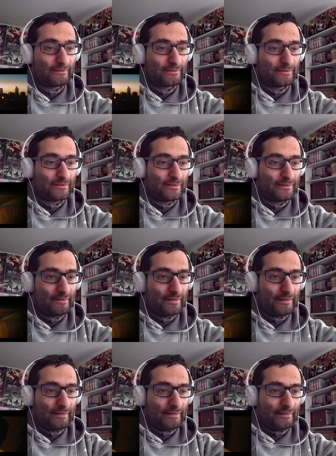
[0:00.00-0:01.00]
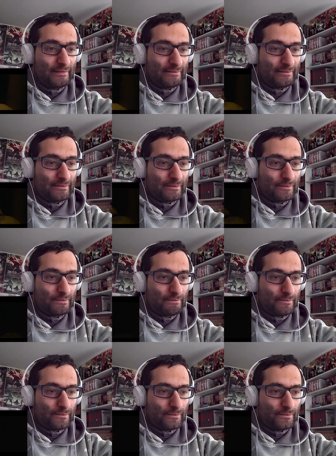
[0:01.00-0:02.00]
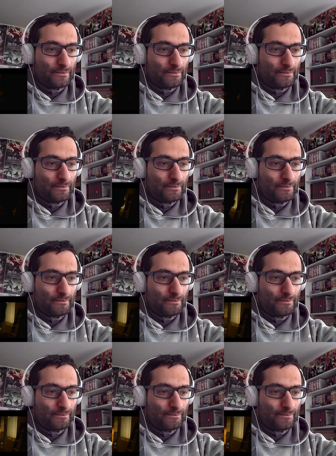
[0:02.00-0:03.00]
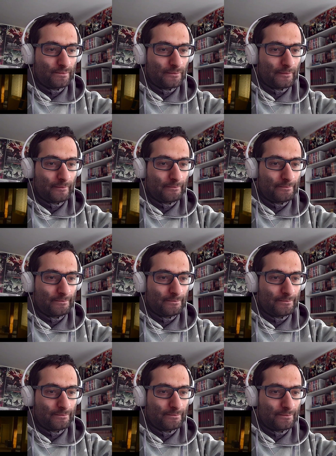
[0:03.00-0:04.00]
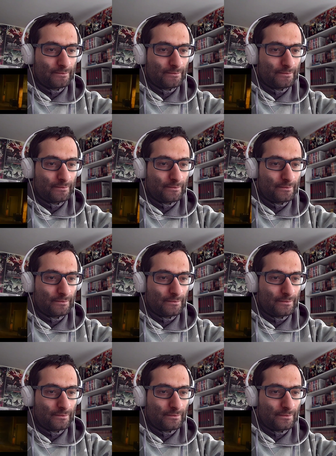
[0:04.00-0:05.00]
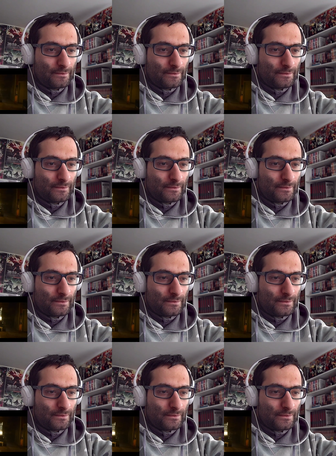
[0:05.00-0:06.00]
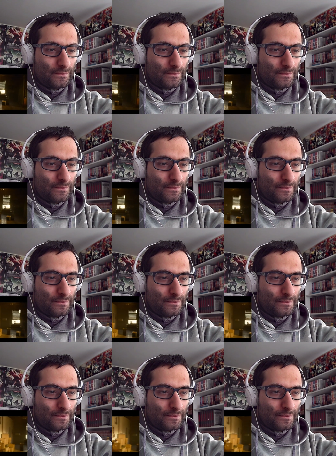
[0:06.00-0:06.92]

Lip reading: (no one is talking)